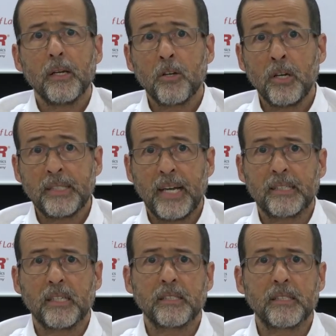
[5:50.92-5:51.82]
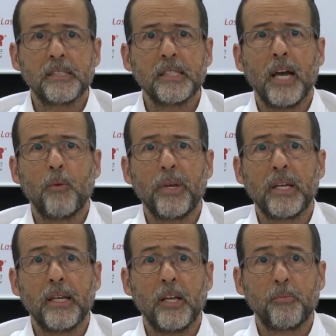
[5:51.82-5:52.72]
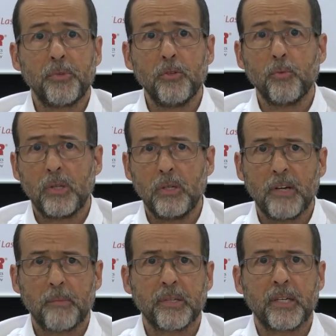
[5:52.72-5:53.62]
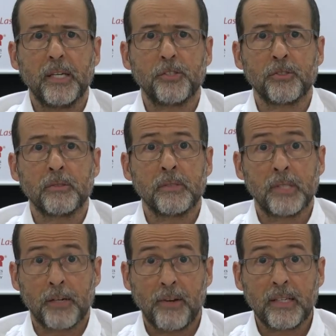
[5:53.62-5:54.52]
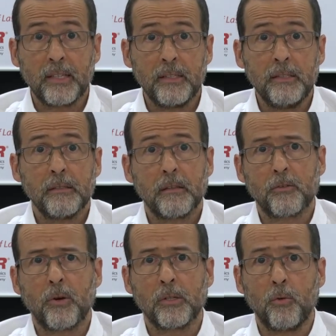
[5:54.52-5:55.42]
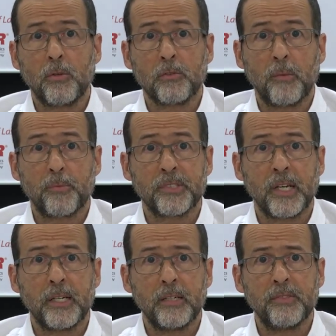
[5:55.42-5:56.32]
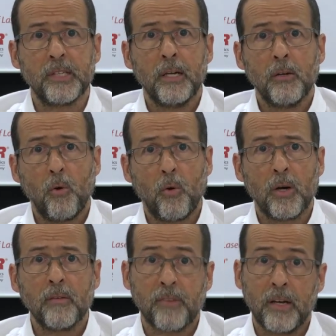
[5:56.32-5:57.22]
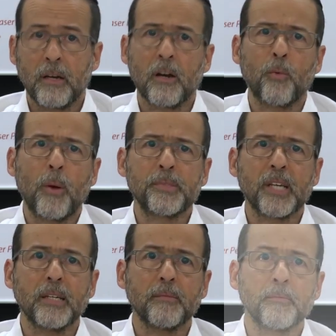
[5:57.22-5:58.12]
Contact us to see how we can help you with your application, directly, through our local representatives, or via our website.